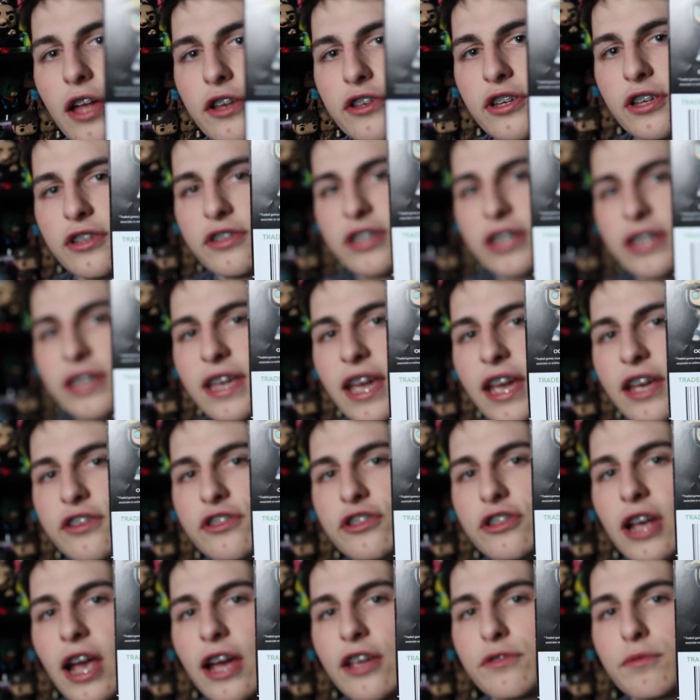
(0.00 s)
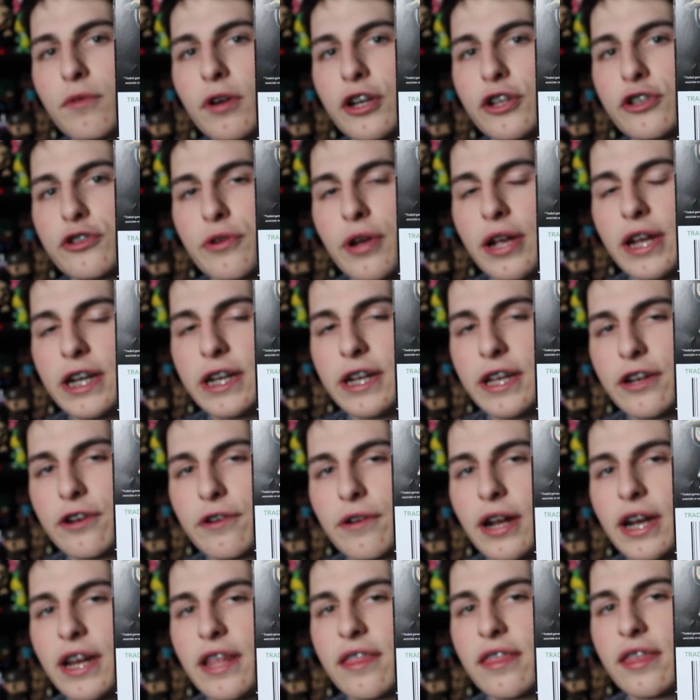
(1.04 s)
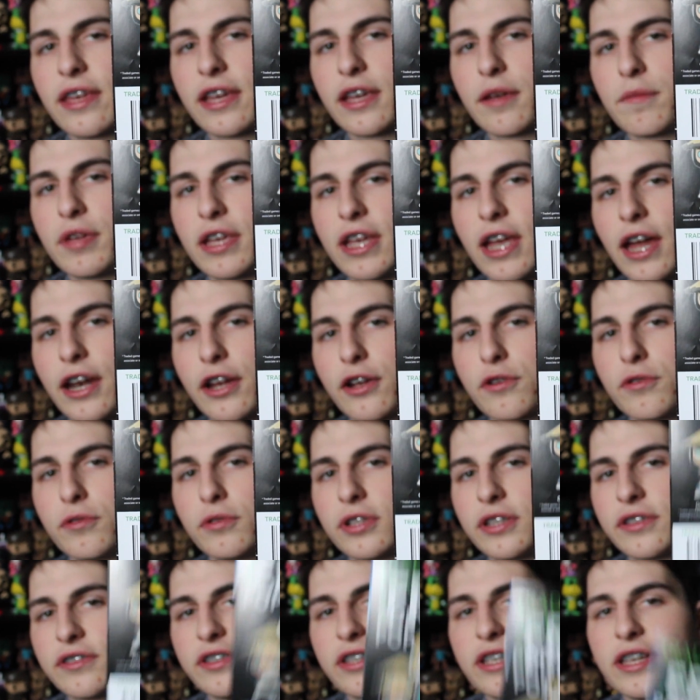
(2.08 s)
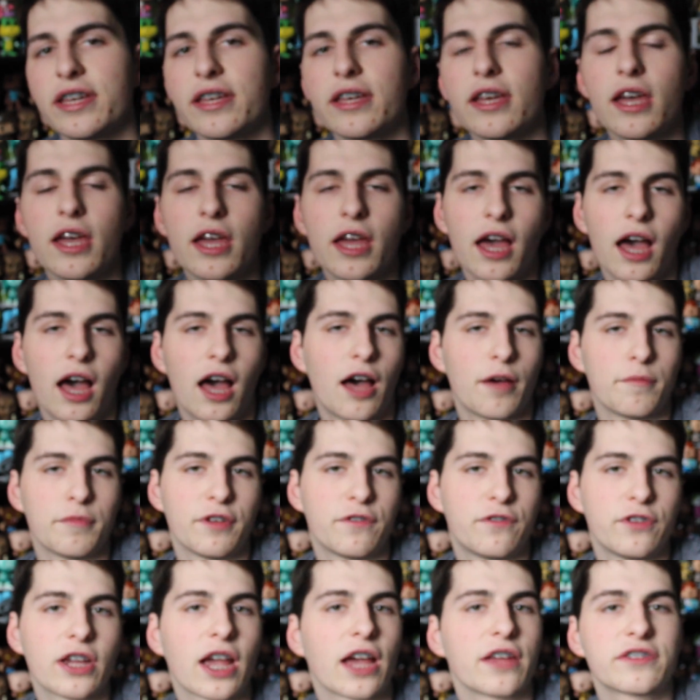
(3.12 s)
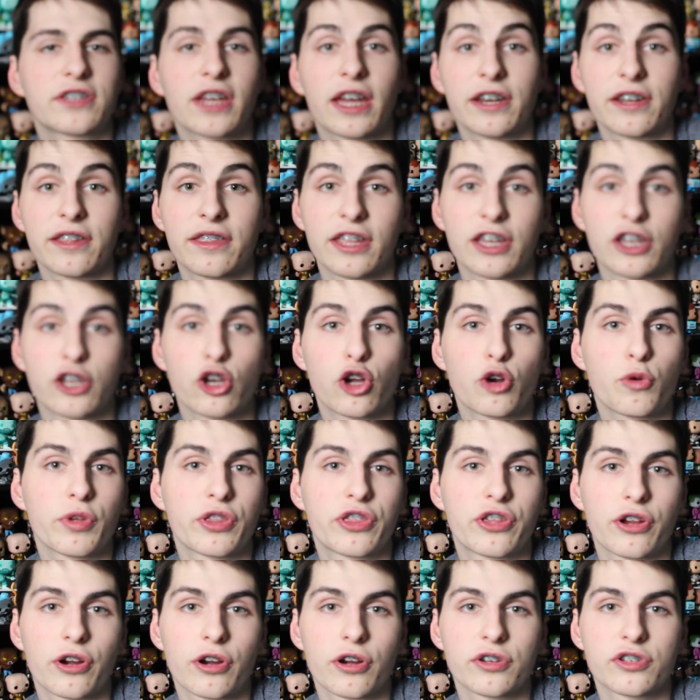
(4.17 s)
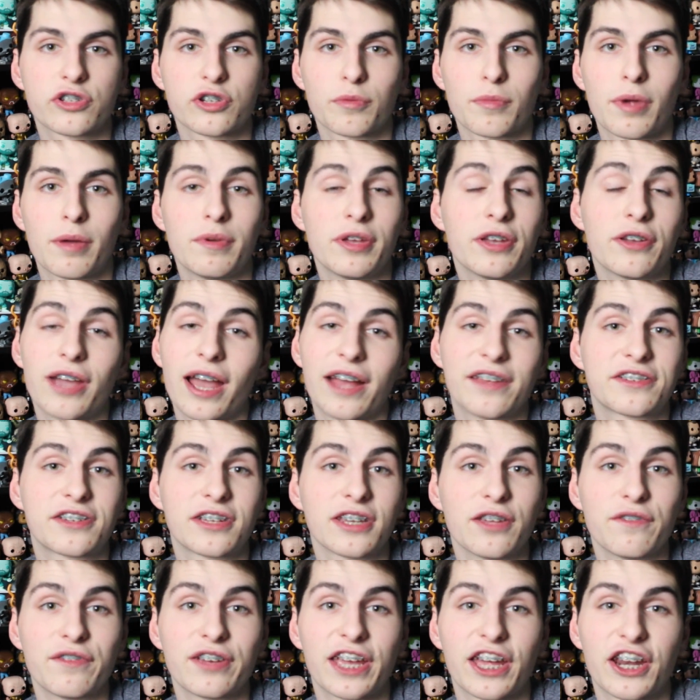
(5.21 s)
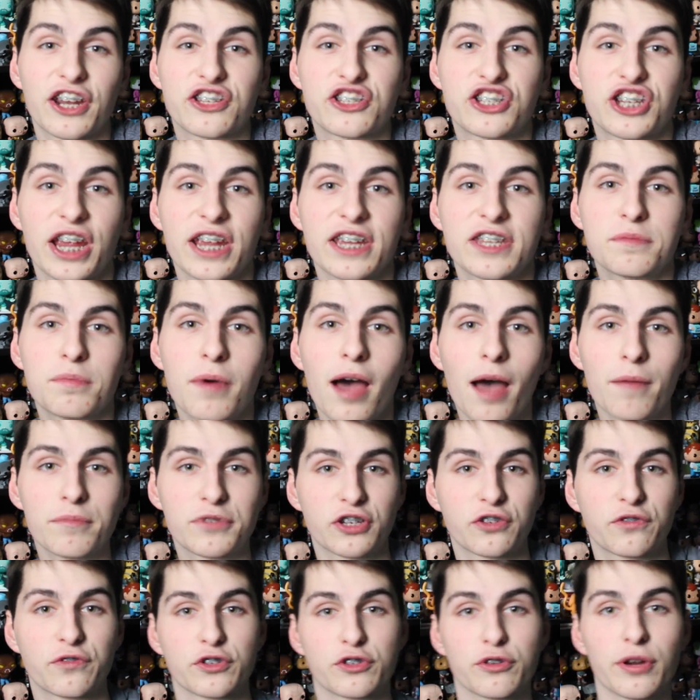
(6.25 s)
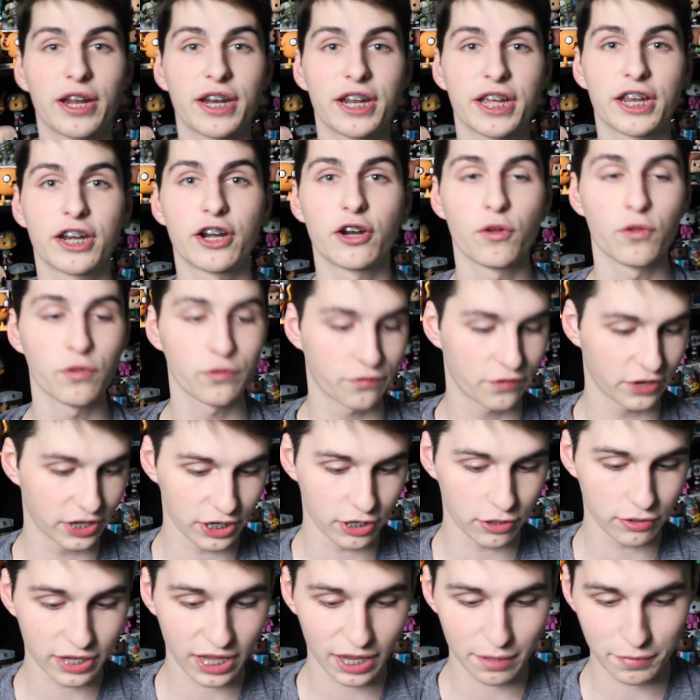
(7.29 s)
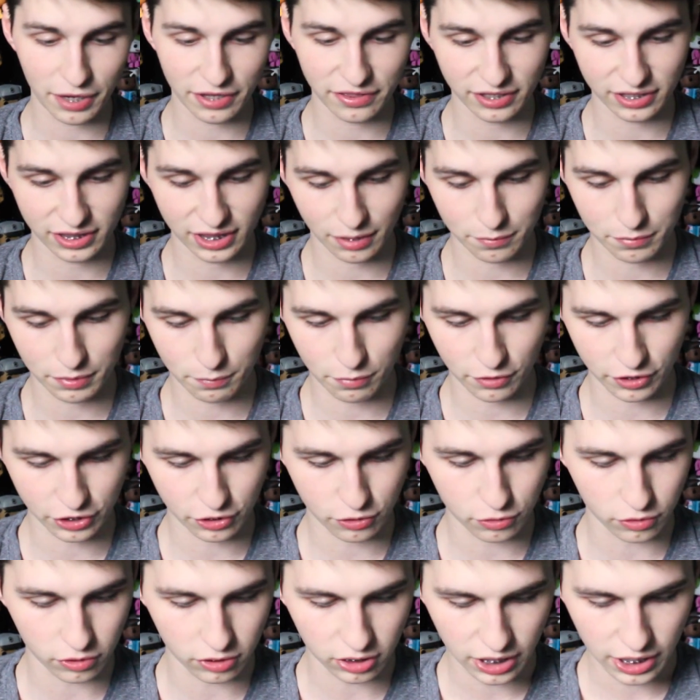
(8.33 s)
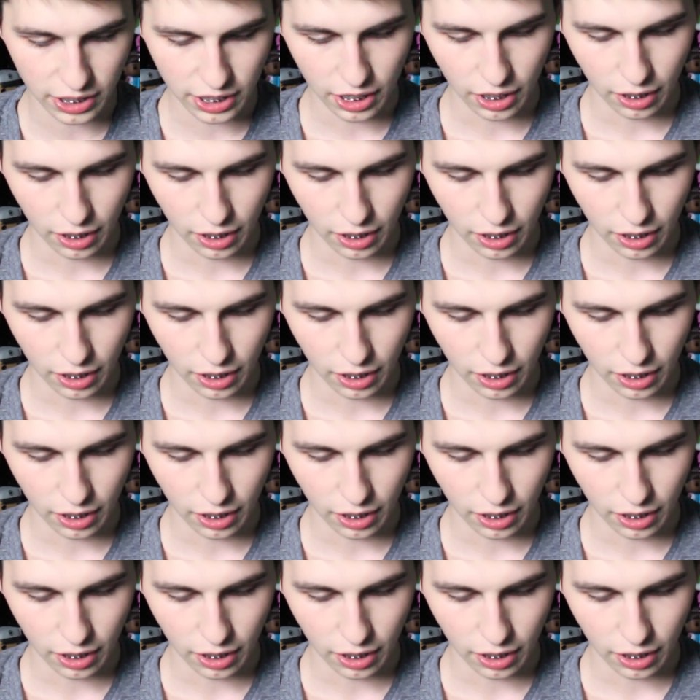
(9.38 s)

Just in case you guys want to trade it in or anything, it'd be kind of cool to see if you guys get anything good with yours, or maybe you guys could even get a Chase Pop just for trading in an old video game. I think that'd be pretty cool.